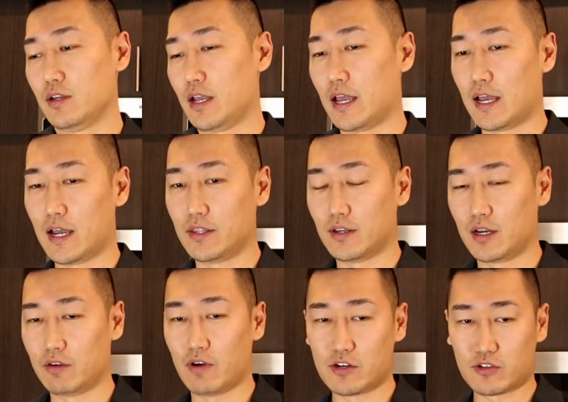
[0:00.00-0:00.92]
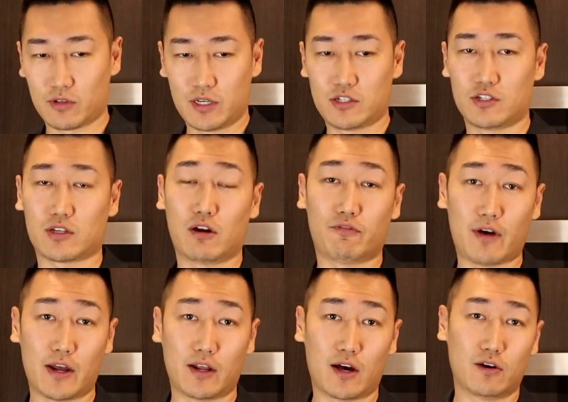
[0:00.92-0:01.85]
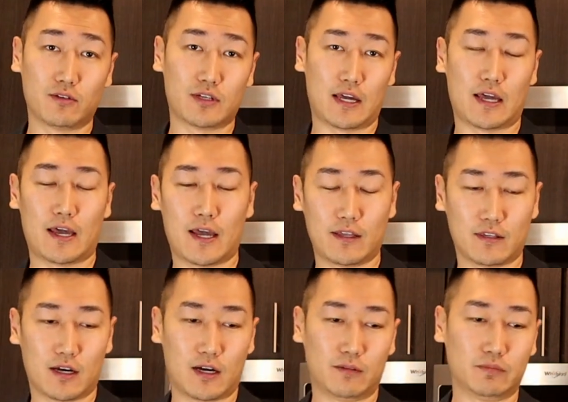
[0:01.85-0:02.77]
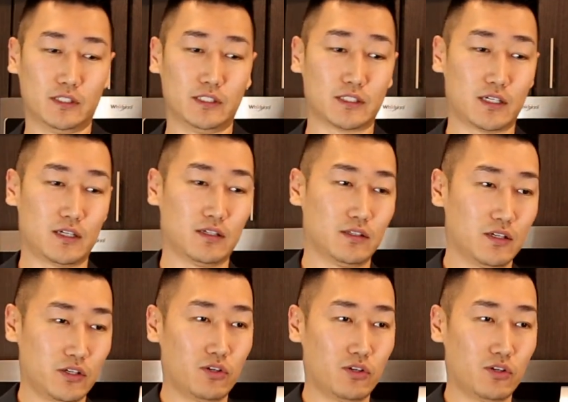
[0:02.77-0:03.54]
And eventually she's going to find out, and he's going to,